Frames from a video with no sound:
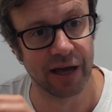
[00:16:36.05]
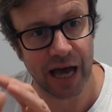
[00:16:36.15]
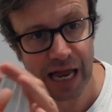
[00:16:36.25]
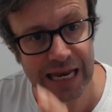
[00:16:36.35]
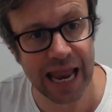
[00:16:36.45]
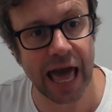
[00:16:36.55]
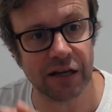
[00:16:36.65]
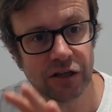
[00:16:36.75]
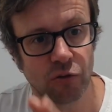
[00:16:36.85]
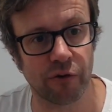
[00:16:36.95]
a
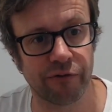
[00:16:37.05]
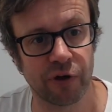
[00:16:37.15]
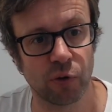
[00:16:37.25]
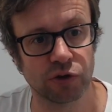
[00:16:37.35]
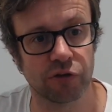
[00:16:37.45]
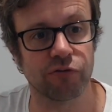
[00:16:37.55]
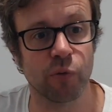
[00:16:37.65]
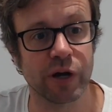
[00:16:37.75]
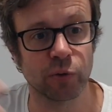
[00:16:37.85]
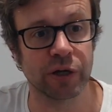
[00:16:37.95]
lens or a filter through
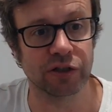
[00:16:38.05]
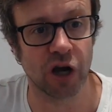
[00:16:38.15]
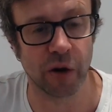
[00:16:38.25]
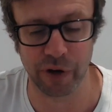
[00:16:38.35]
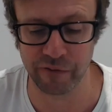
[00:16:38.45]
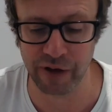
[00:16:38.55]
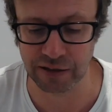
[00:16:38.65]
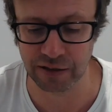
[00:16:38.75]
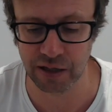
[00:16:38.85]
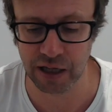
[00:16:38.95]
which we interpret
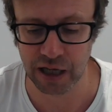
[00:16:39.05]
events.